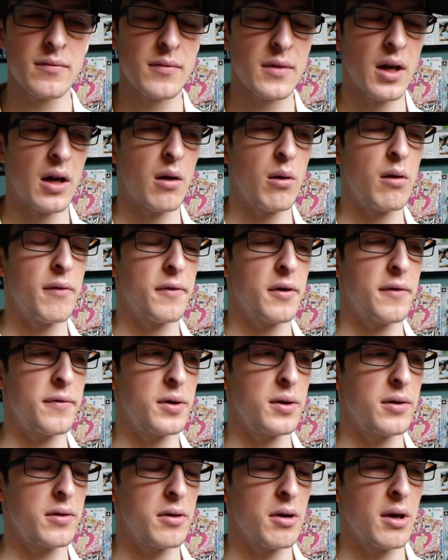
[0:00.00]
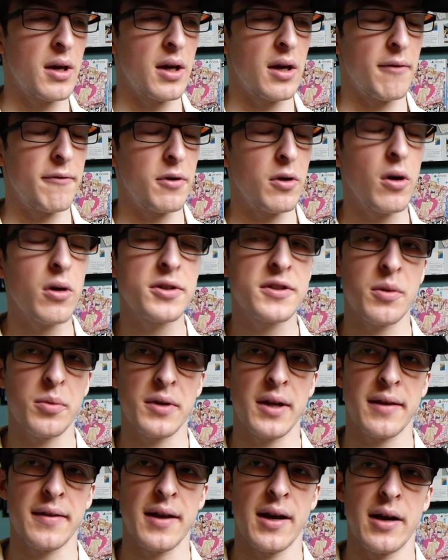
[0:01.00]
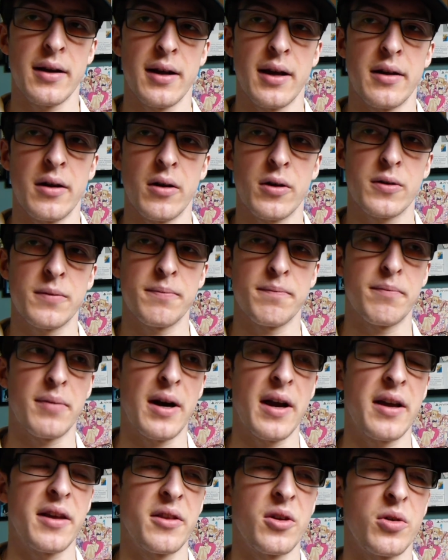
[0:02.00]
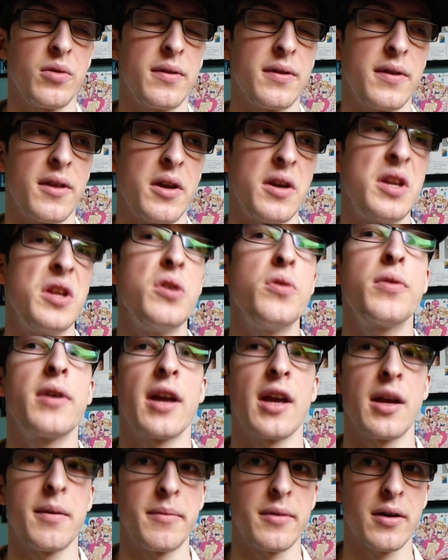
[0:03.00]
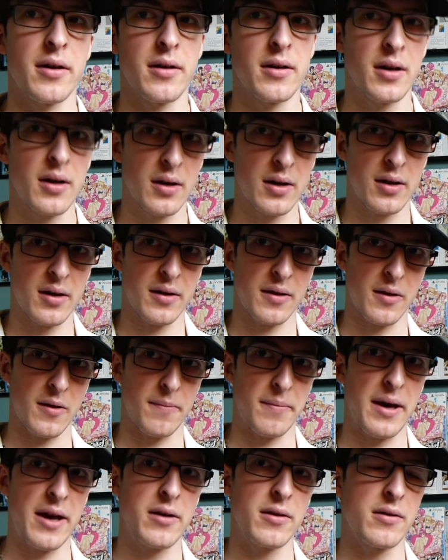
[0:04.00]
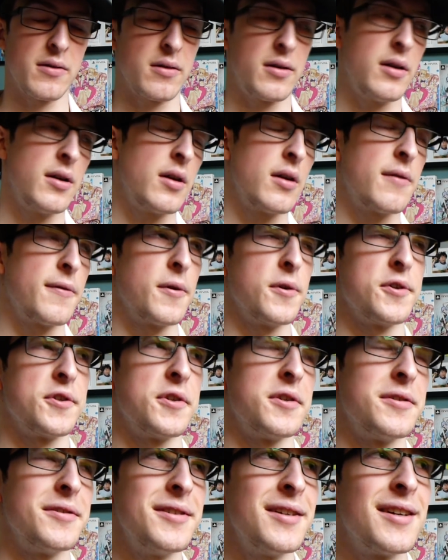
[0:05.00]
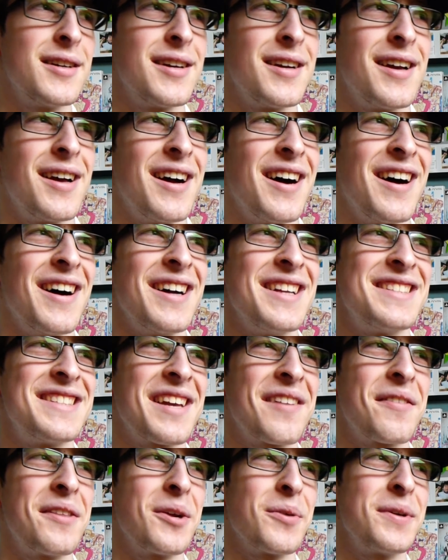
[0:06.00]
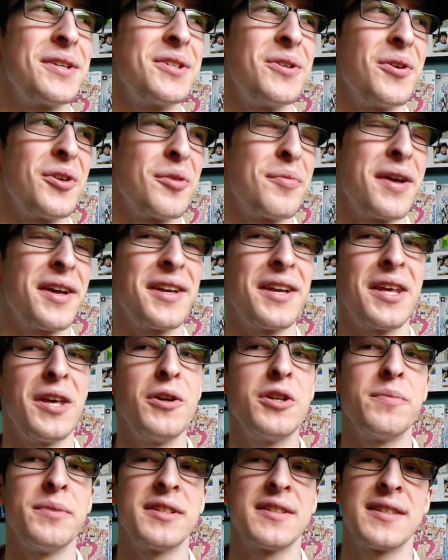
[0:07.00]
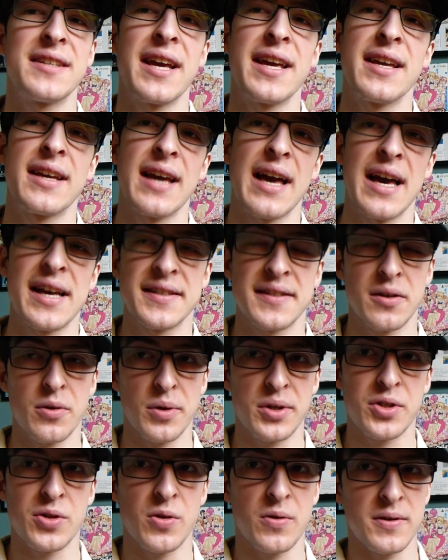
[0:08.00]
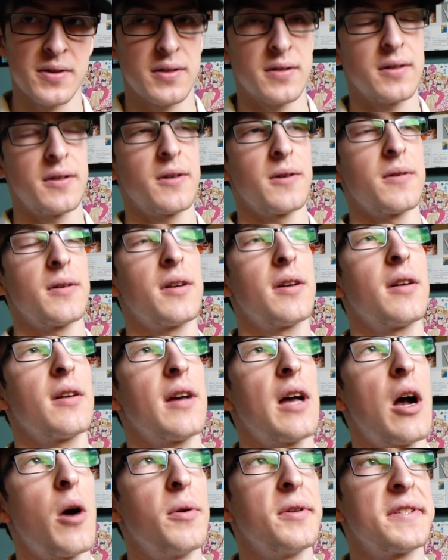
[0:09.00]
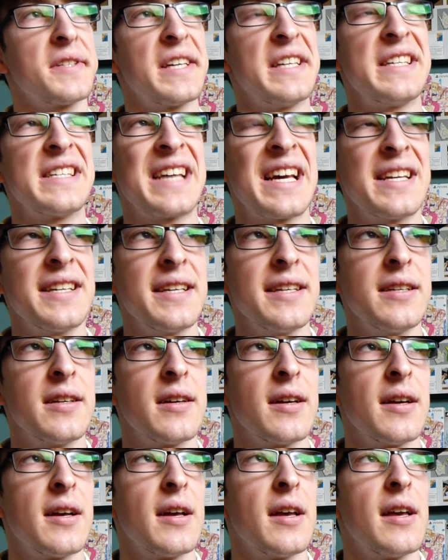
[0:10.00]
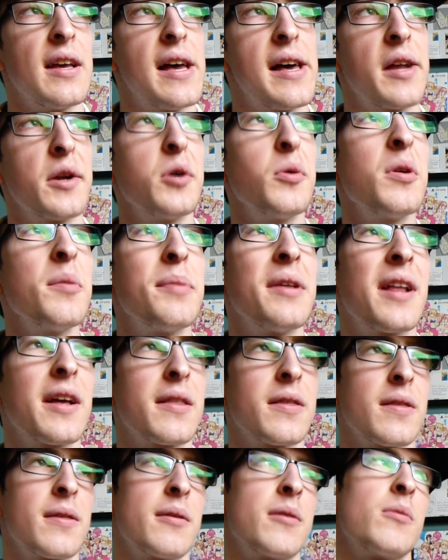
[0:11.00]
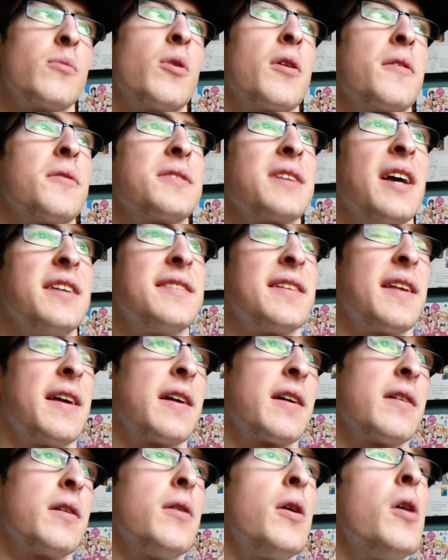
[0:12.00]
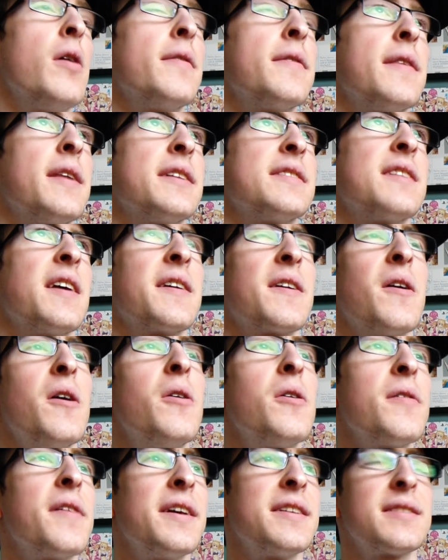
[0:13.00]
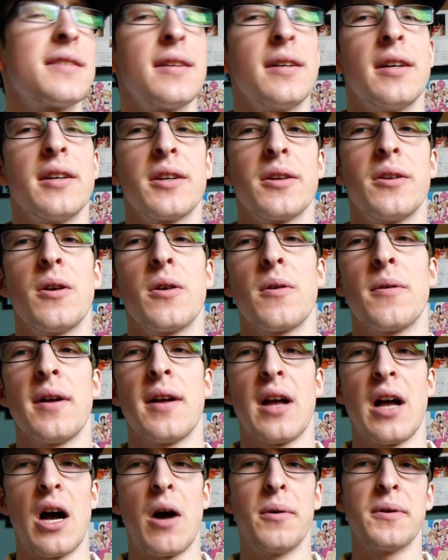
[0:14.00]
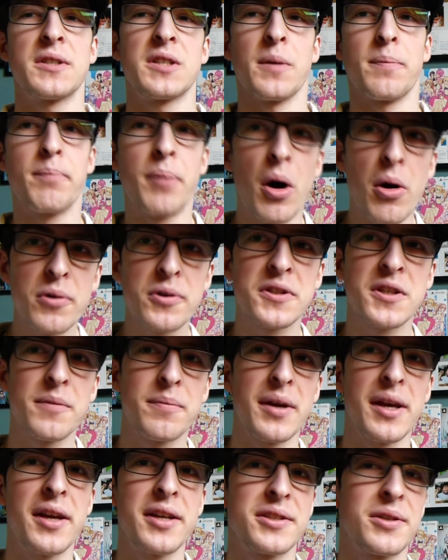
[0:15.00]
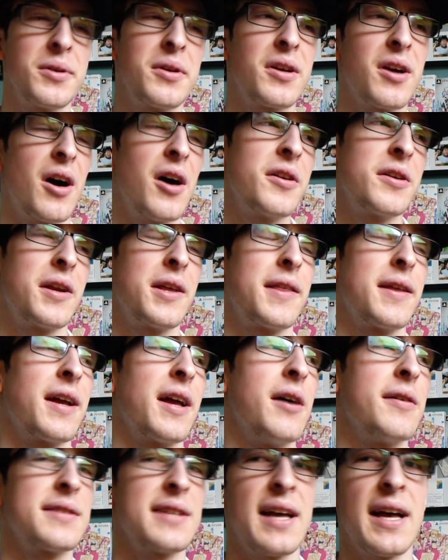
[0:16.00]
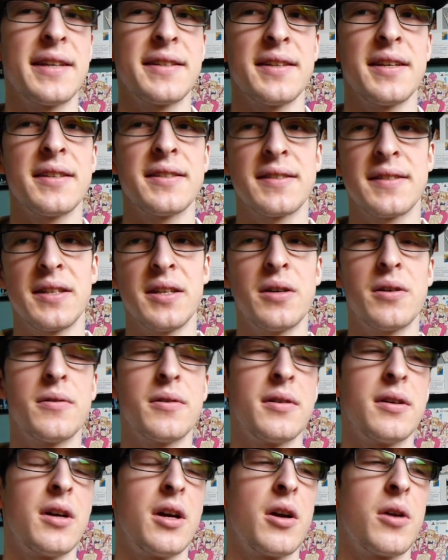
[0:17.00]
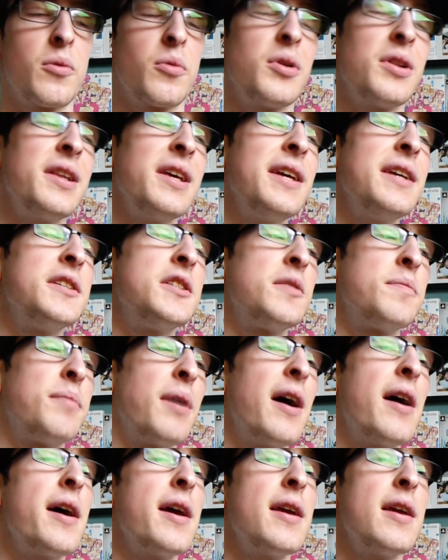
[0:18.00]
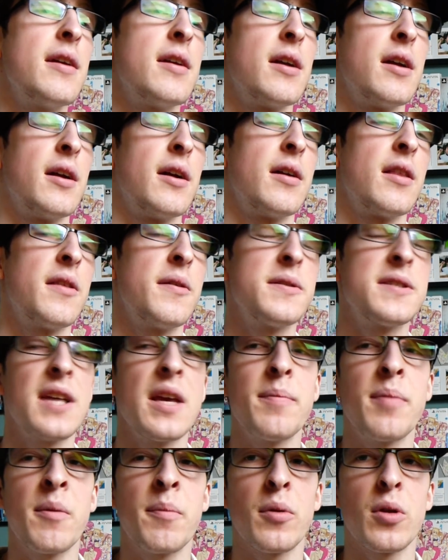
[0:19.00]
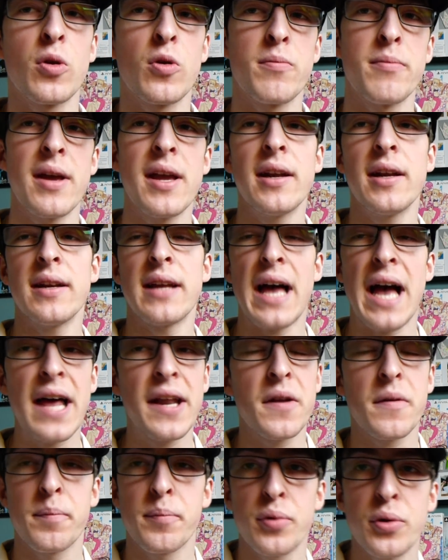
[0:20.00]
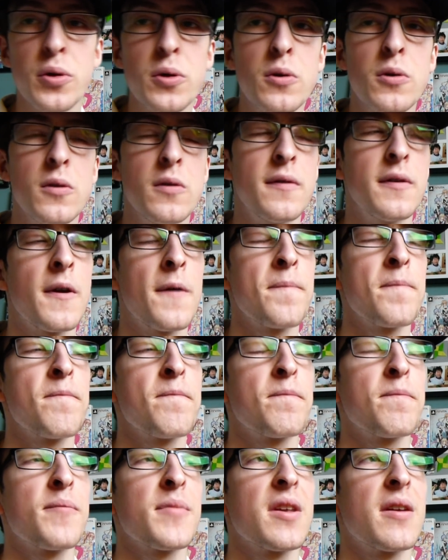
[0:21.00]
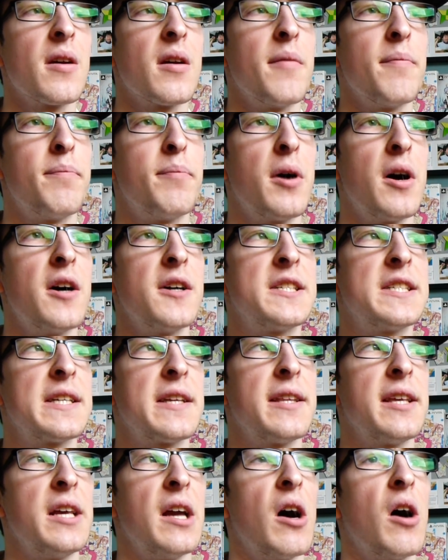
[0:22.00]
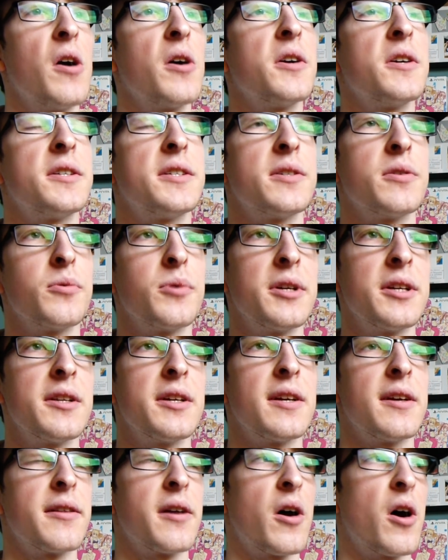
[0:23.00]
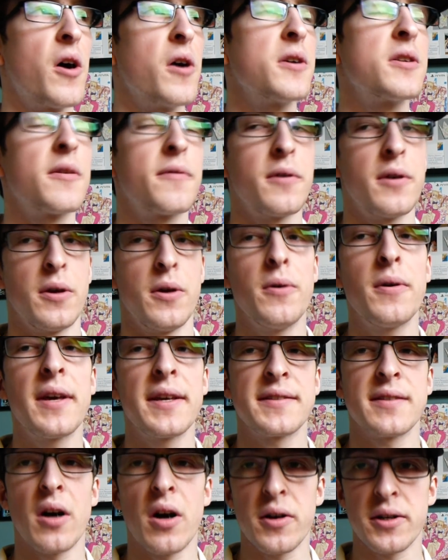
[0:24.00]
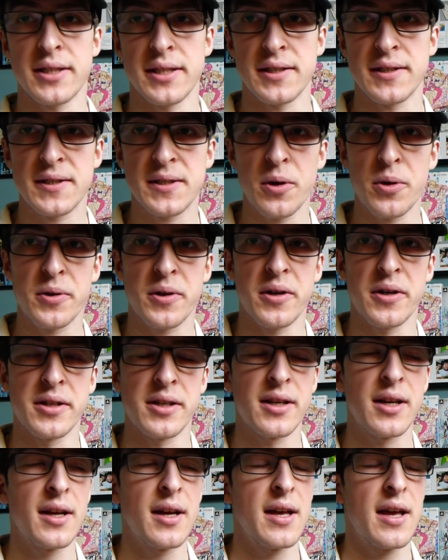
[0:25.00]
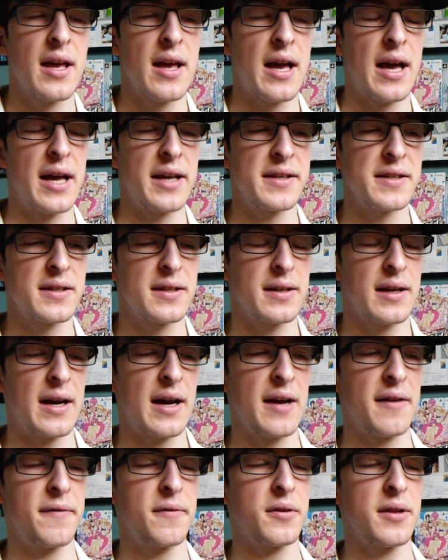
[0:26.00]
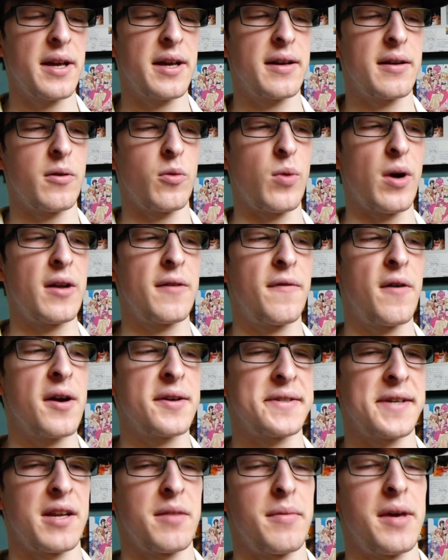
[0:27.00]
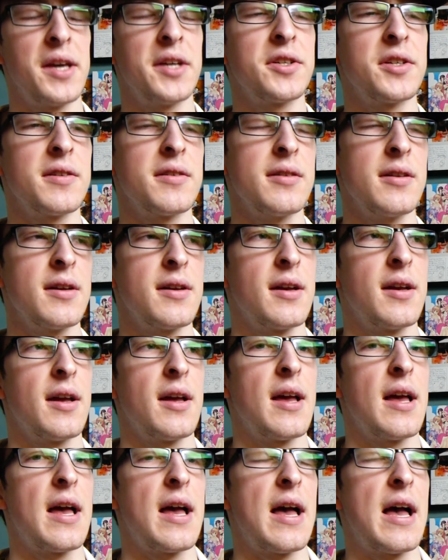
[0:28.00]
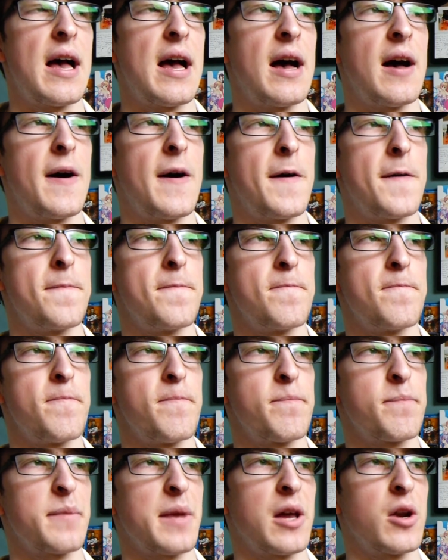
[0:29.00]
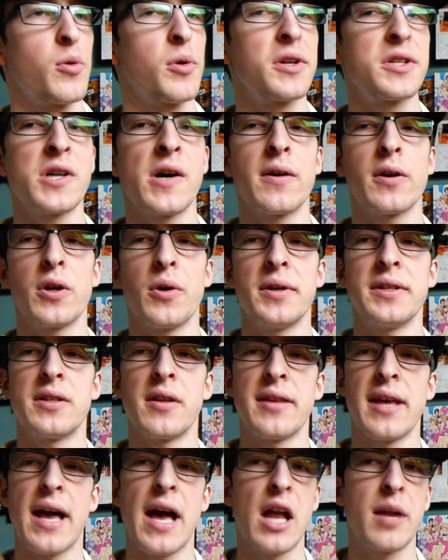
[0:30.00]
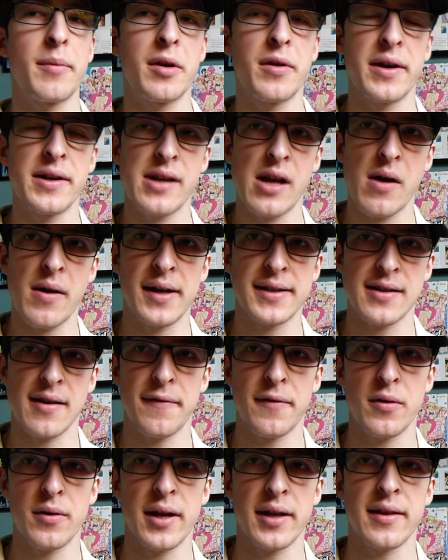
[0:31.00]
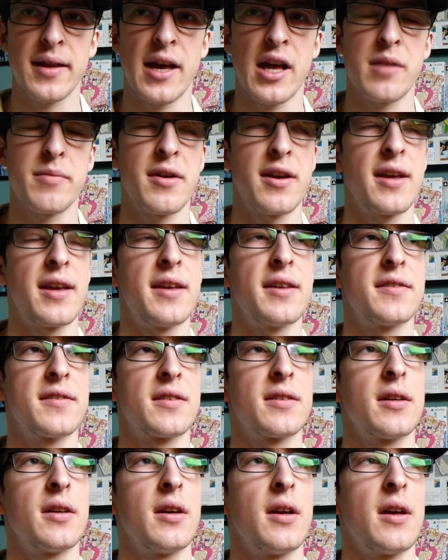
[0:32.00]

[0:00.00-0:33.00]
However, if you are someone like that and are buying the new game, the better version, instead of the original, you're making a huge mistake, as the original is, you know, how it's intended. And I don't want to be like one of those guys that's like, oh, that's, you know, how it's supposed to be, so you can't do anything else, as it is still released by the same people who made it and approved. But the art, really, the art of Hyuke's art is so good, and I feel like White Fox animation, I don't want to go into the anime right now, as I feel like the anime is